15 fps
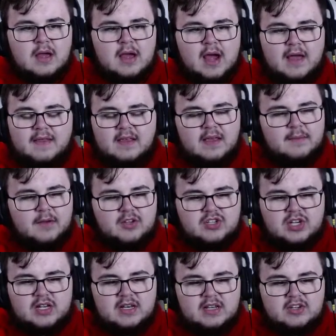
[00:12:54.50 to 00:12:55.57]
I think
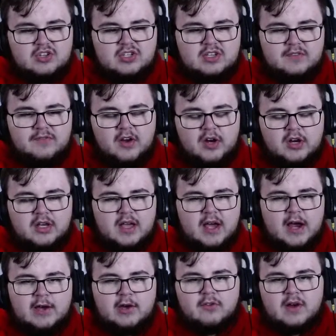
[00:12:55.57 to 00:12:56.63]
Hitmonchan is just a very
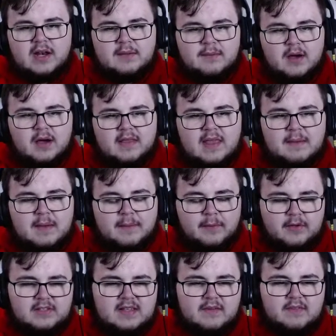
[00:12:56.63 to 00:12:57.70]
underrated mon that my
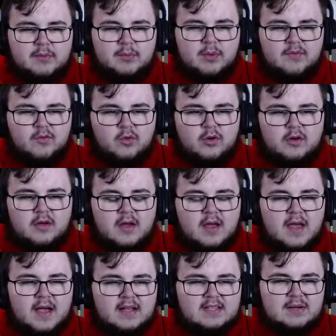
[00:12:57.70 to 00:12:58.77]
opponents have to prep for,
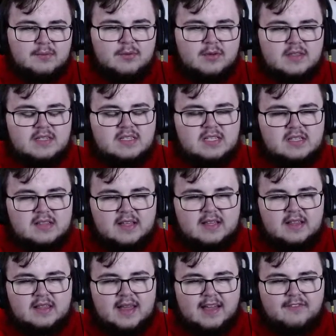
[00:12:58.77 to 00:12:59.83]
because I've run this thing like
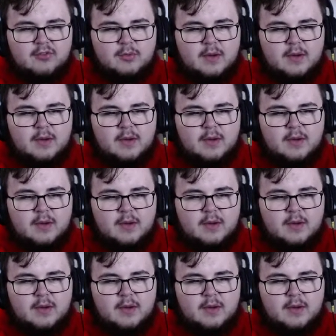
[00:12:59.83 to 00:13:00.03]
Life Orb